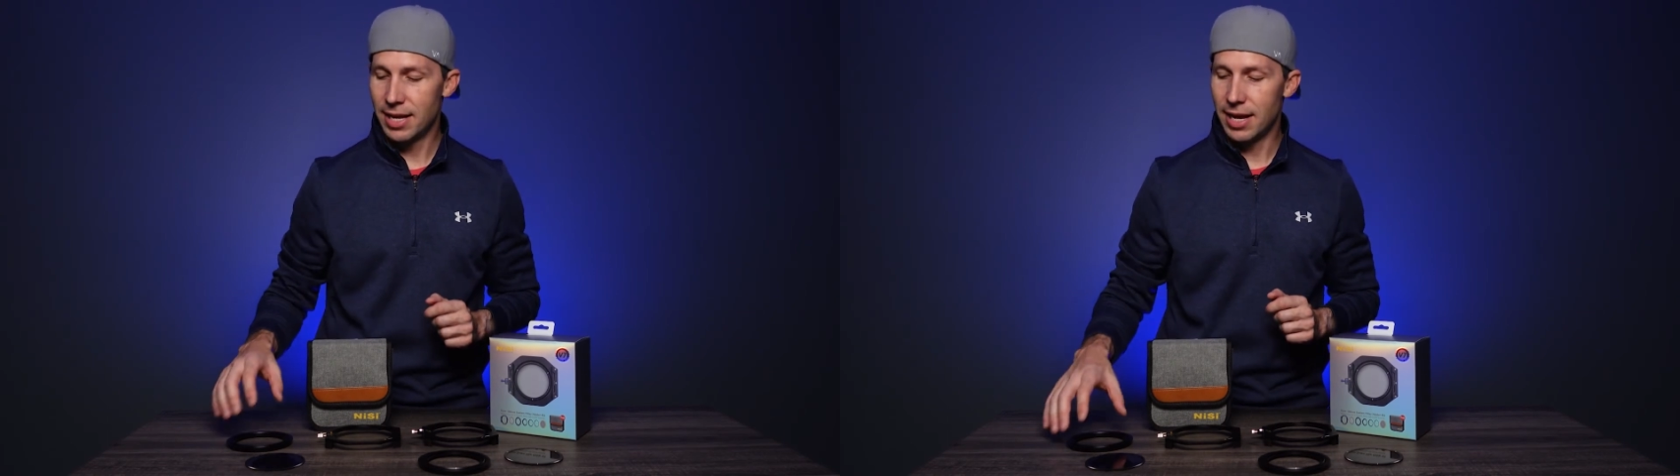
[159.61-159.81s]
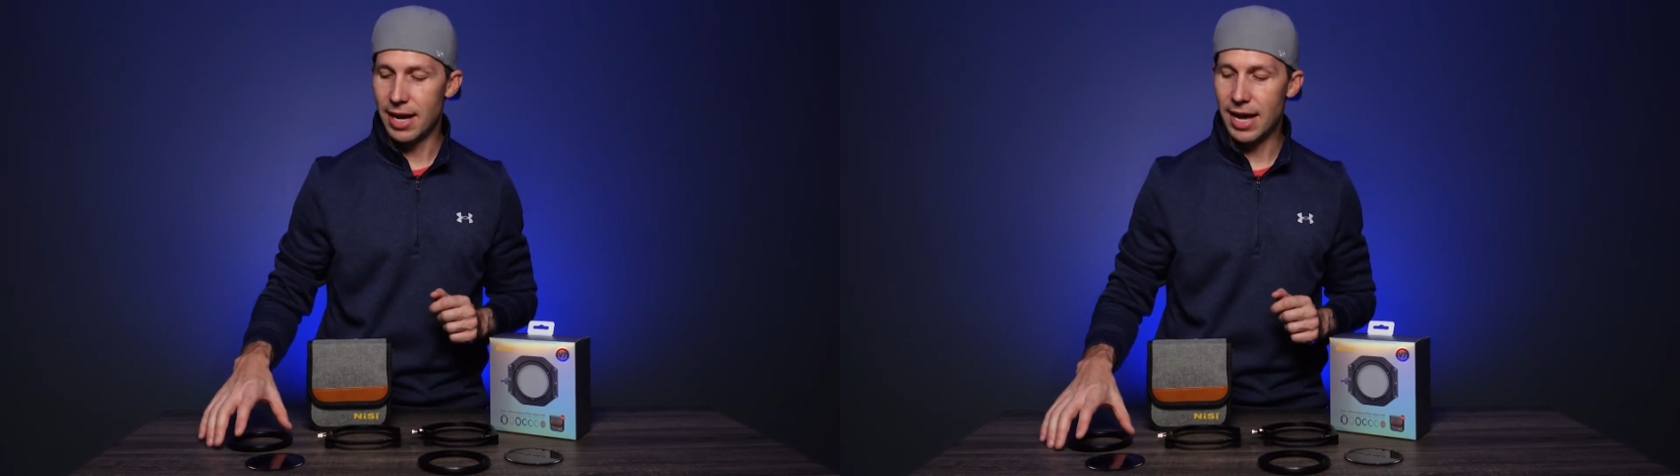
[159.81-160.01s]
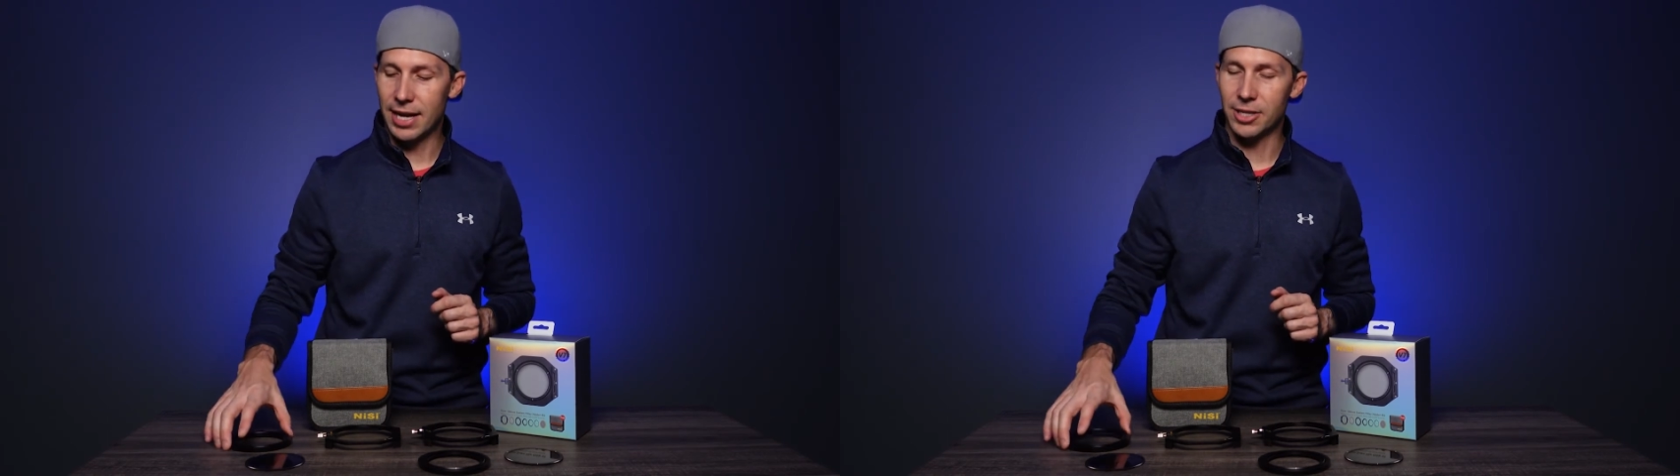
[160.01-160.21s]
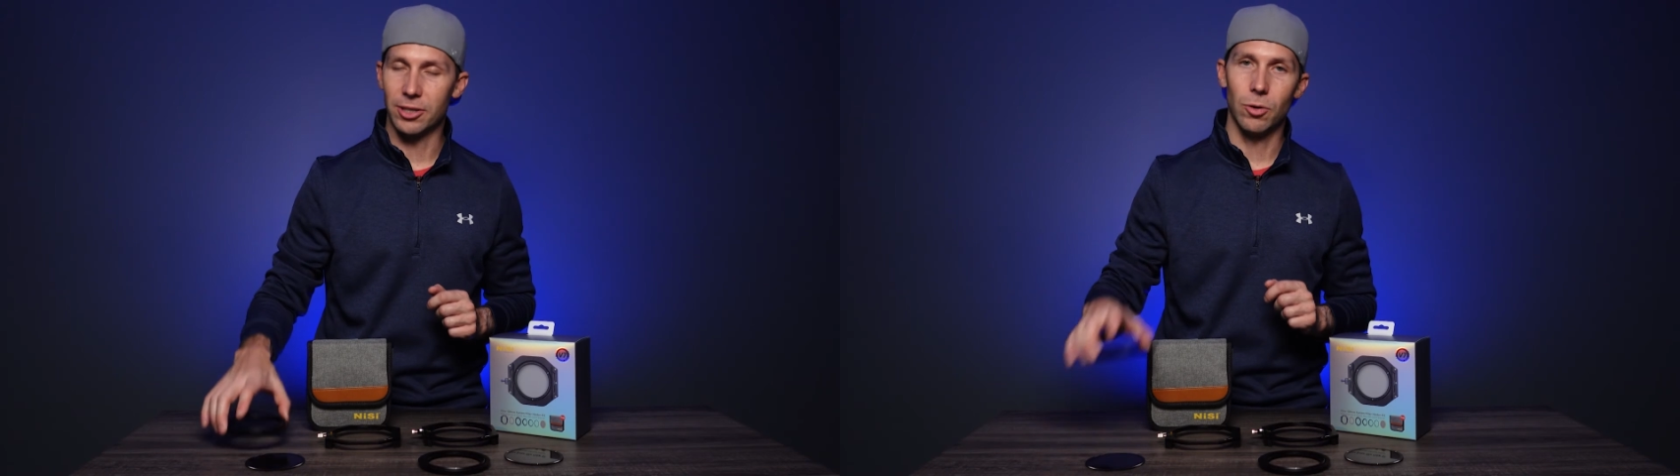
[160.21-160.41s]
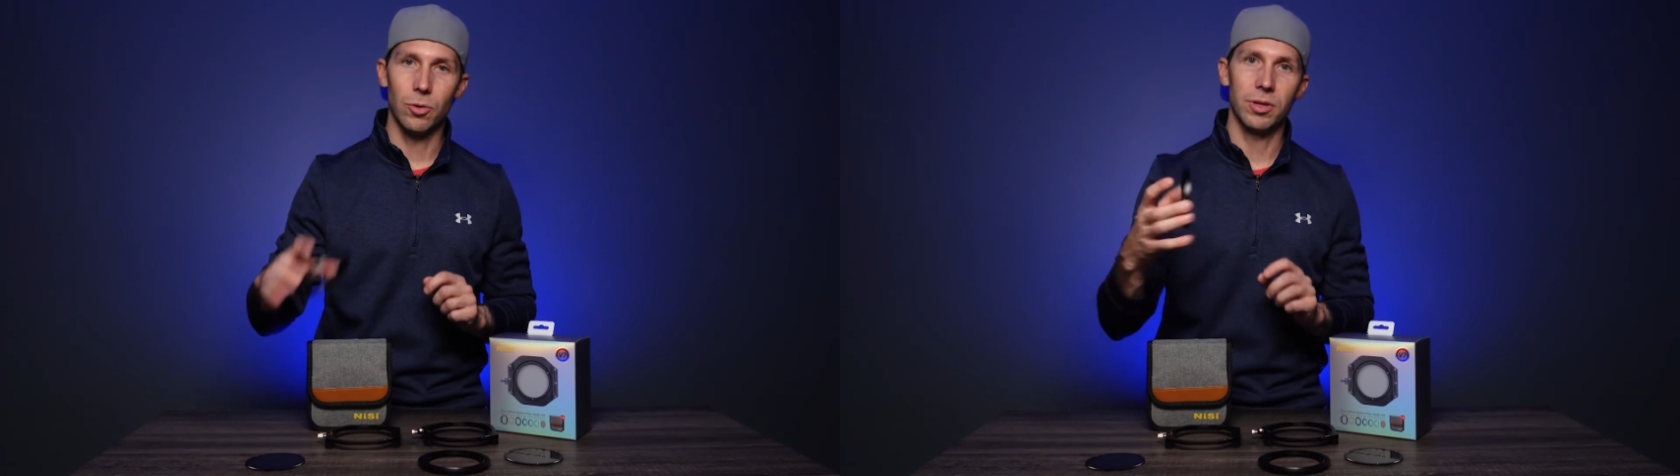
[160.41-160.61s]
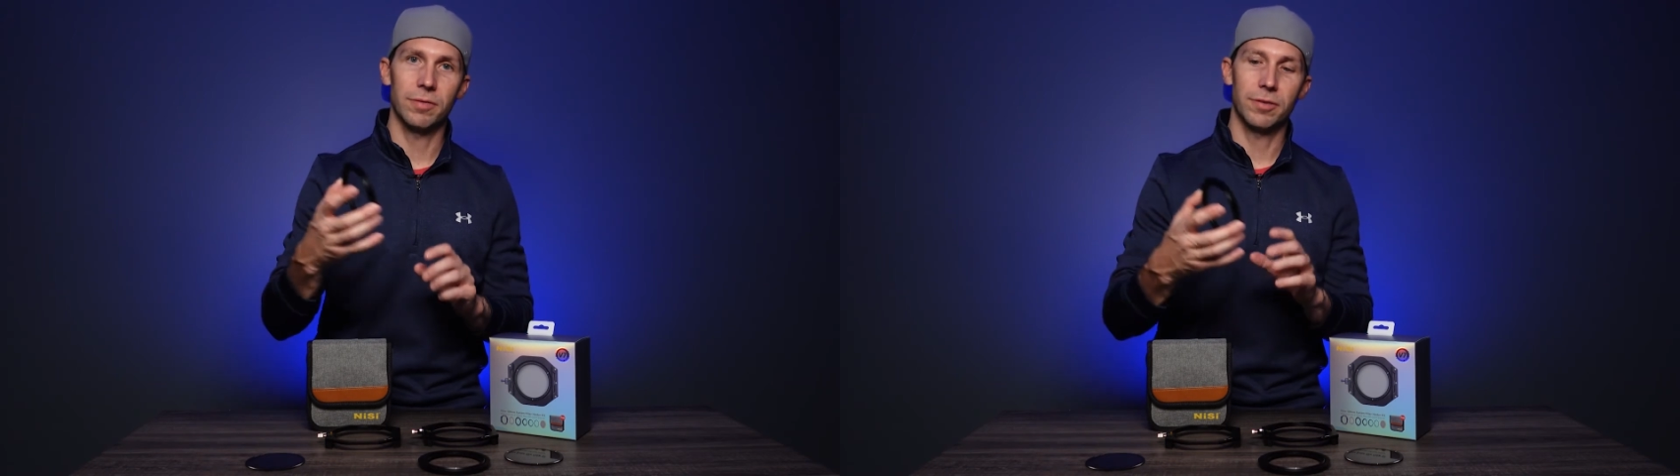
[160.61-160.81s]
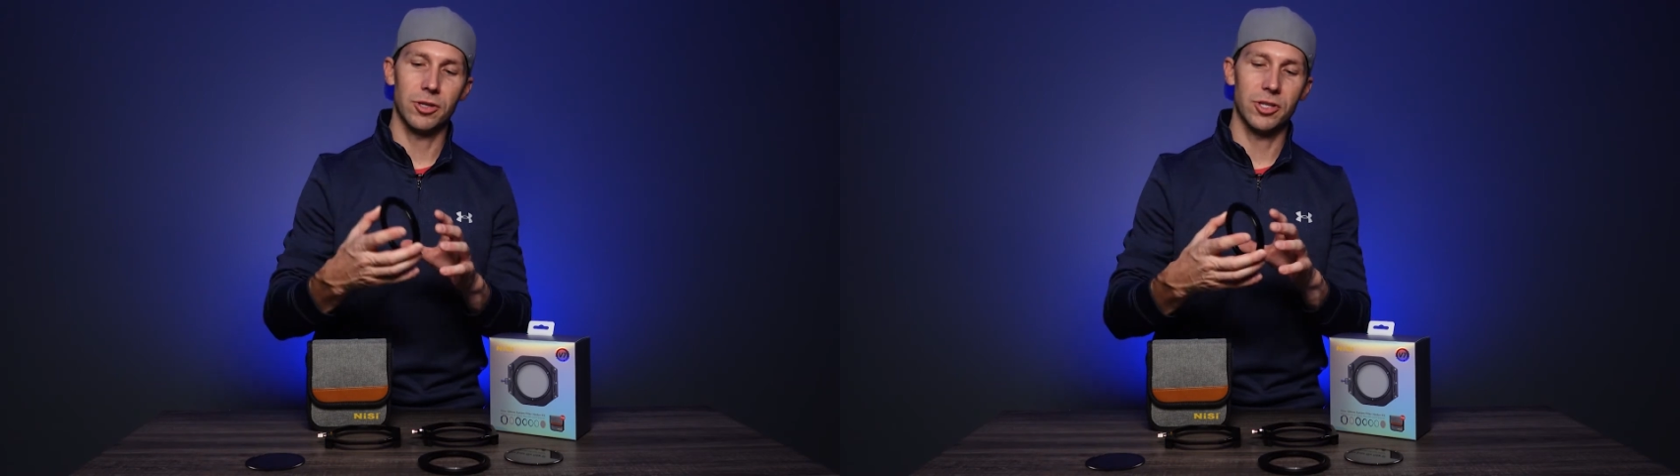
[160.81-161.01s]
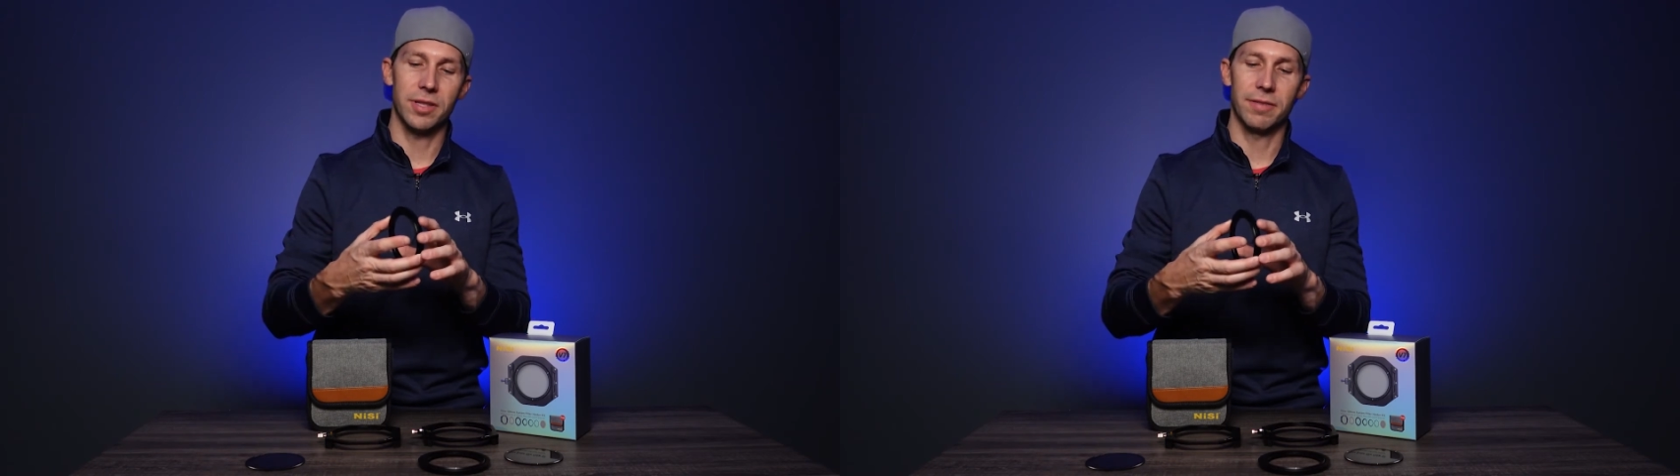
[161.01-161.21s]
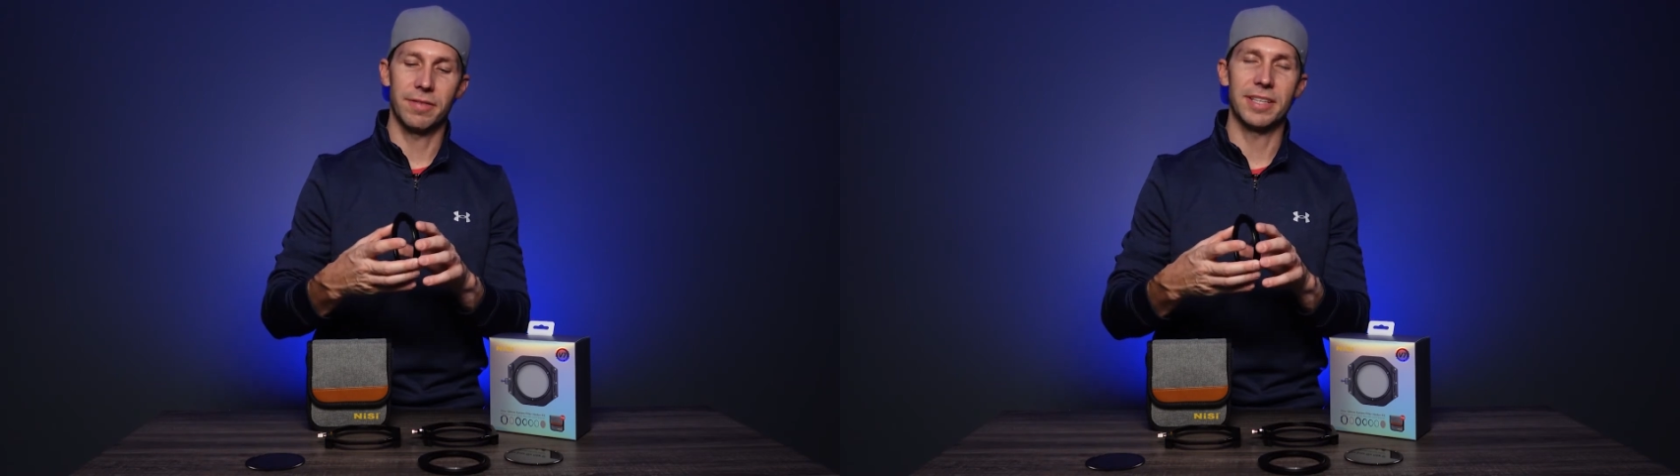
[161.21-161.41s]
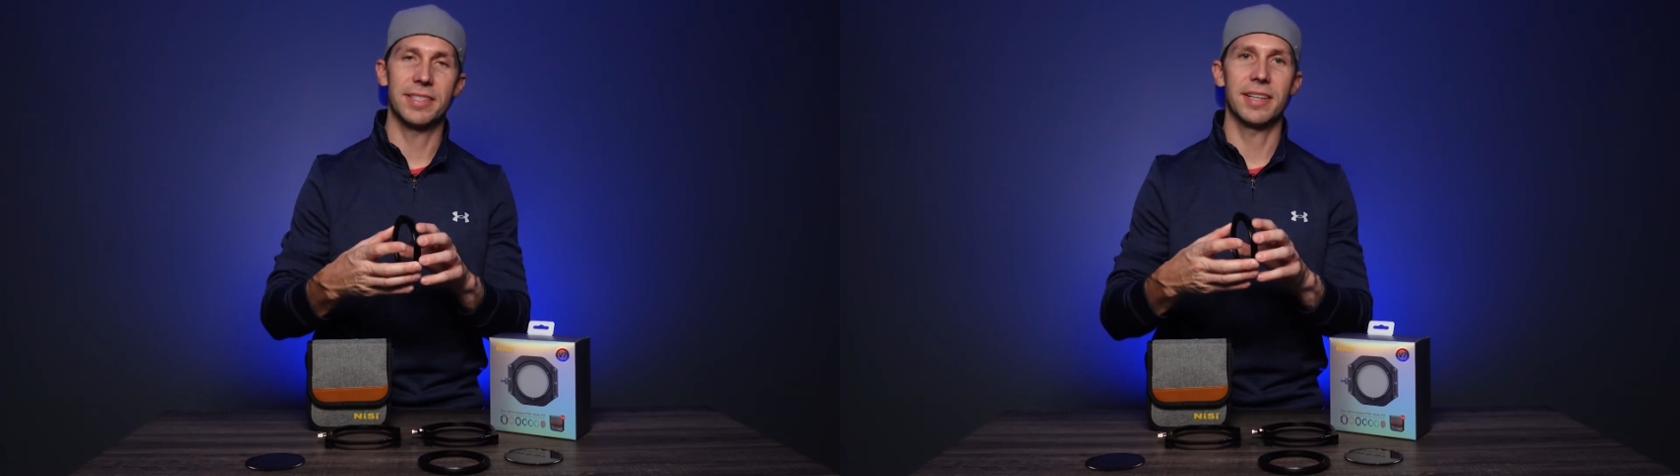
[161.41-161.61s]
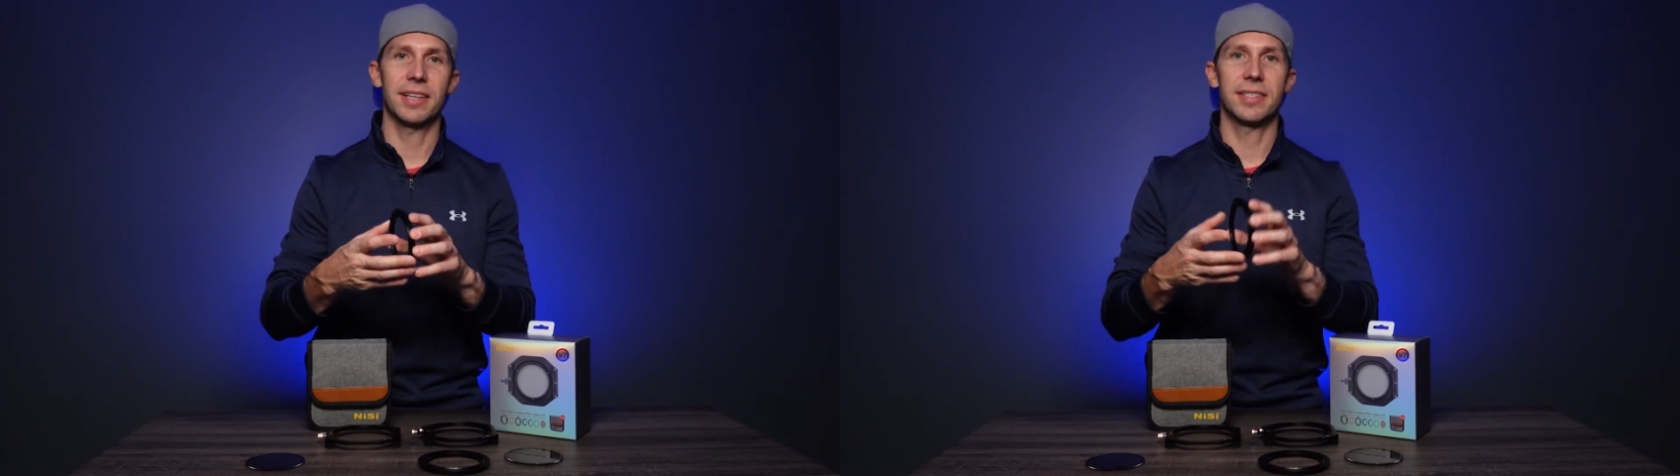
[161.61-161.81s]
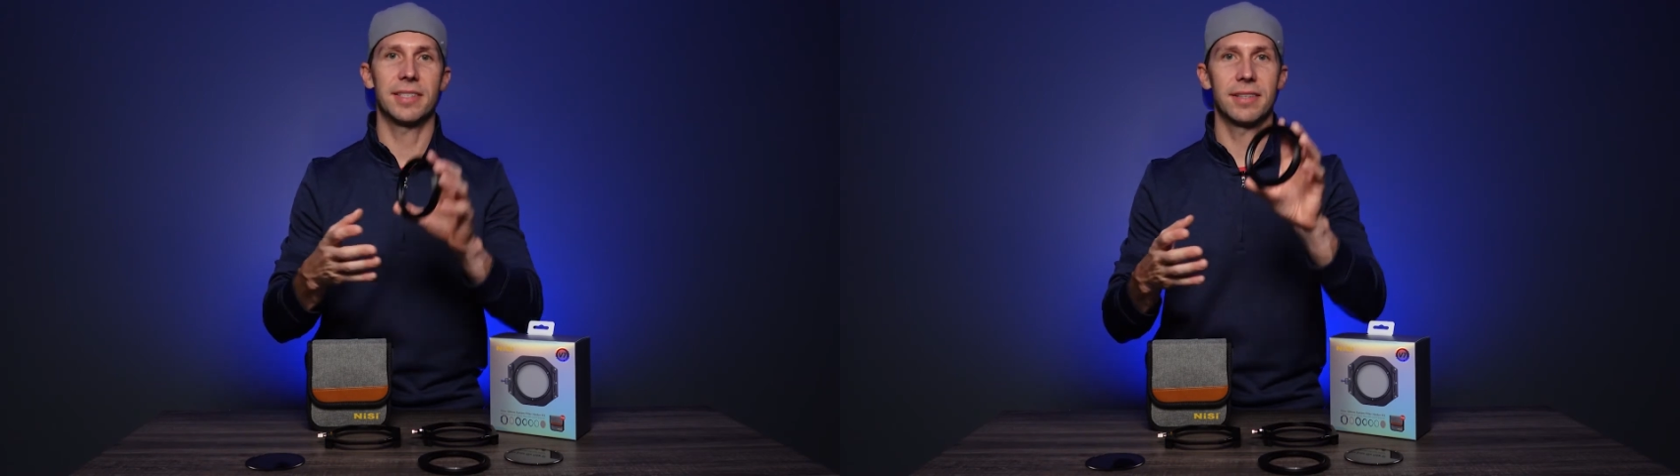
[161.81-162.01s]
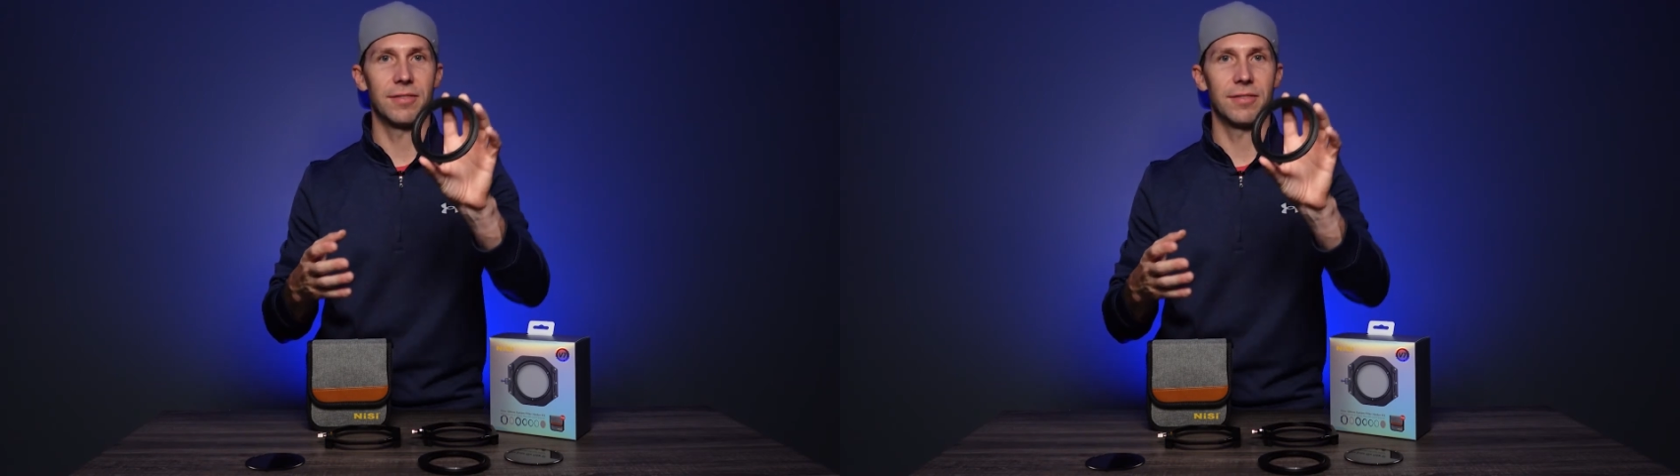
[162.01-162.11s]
On your old version, the V6,